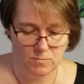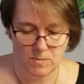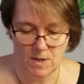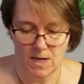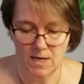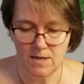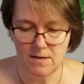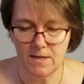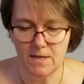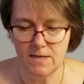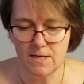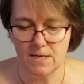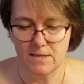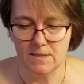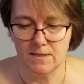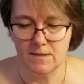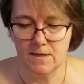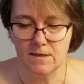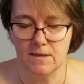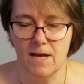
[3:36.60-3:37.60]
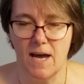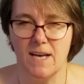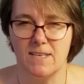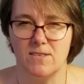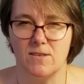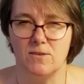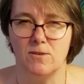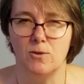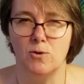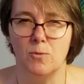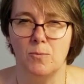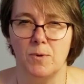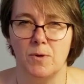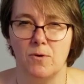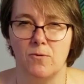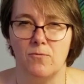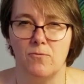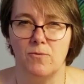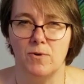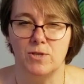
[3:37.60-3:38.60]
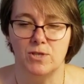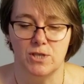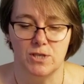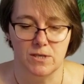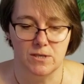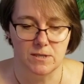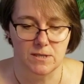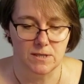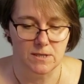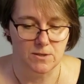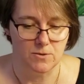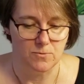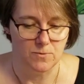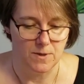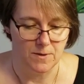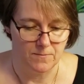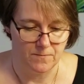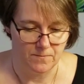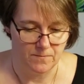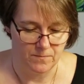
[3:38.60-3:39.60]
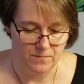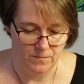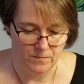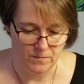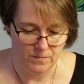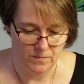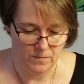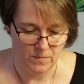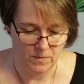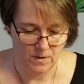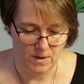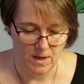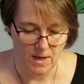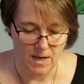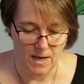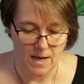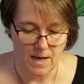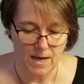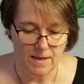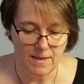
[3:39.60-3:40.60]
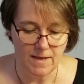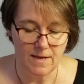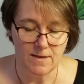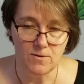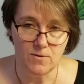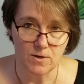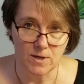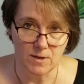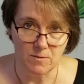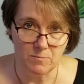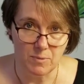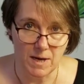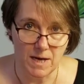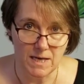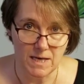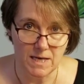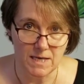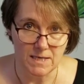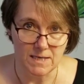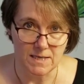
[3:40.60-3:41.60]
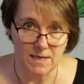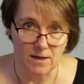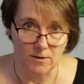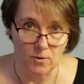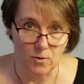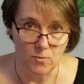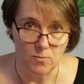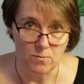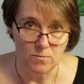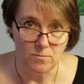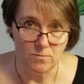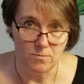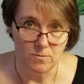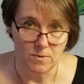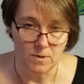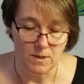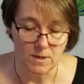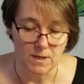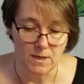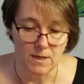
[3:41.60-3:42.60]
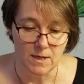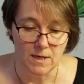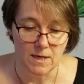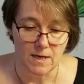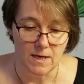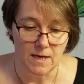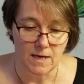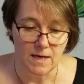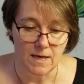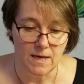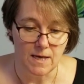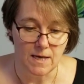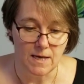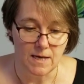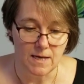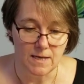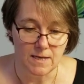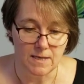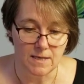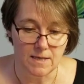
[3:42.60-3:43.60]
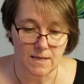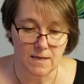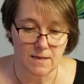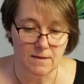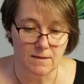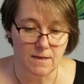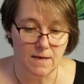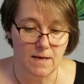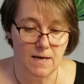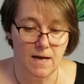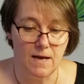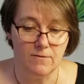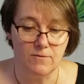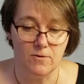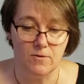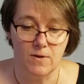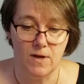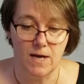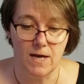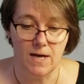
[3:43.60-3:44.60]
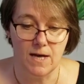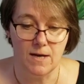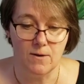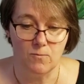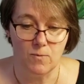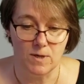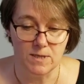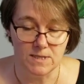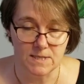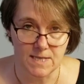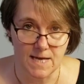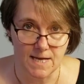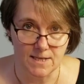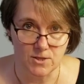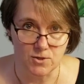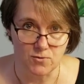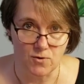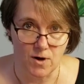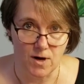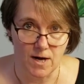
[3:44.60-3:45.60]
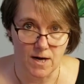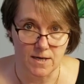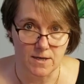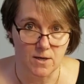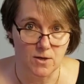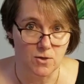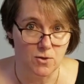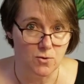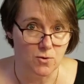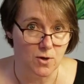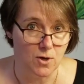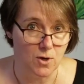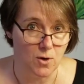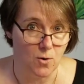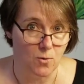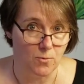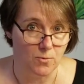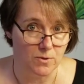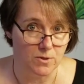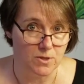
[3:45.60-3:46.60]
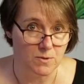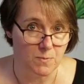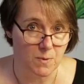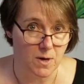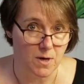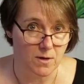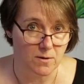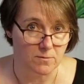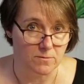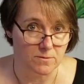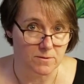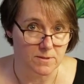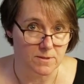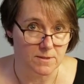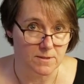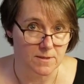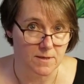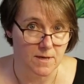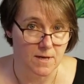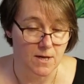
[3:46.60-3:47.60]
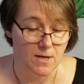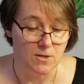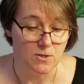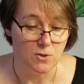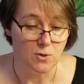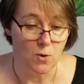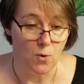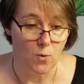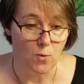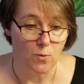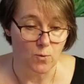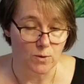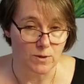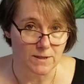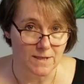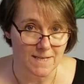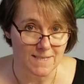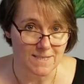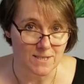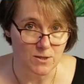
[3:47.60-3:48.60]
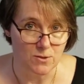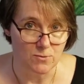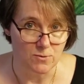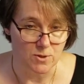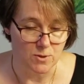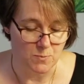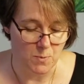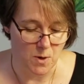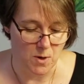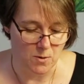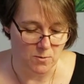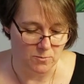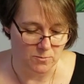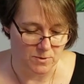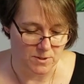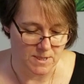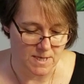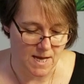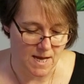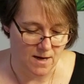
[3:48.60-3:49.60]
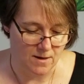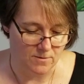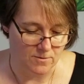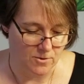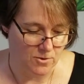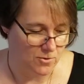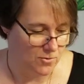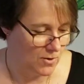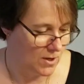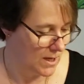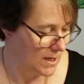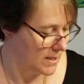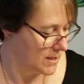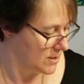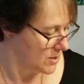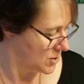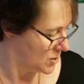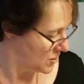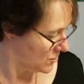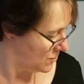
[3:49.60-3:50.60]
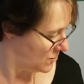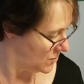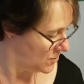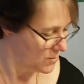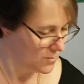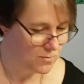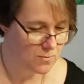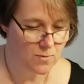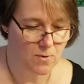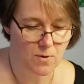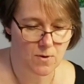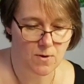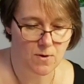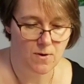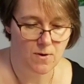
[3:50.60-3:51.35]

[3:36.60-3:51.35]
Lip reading: anything that's like has a little bit of rigidity to it. And then you can paint it yellow. And then after that, once that's dried, you can go with the sparkles. So let's do the sparkles now so that I can show you.